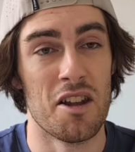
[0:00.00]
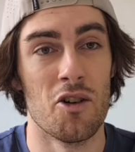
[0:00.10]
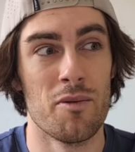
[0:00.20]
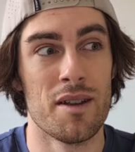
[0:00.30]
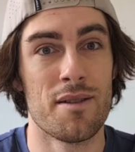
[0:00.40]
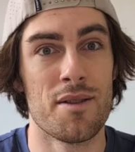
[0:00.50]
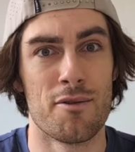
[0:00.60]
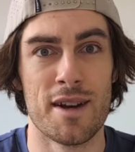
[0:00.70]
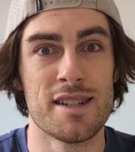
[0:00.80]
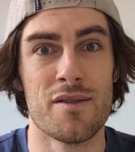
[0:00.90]
along with the
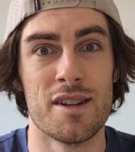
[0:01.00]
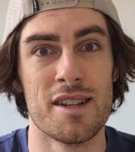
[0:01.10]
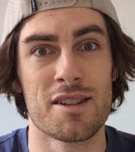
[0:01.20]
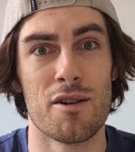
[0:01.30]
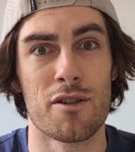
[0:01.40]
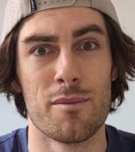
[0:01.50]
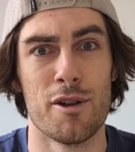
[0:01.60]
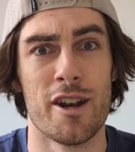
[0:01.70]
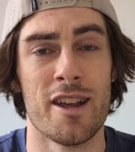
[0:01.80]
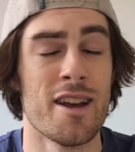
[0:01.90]
rest of the disc golf
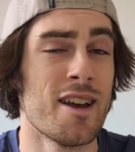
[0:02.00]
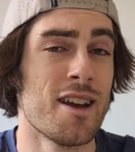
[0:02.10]
community,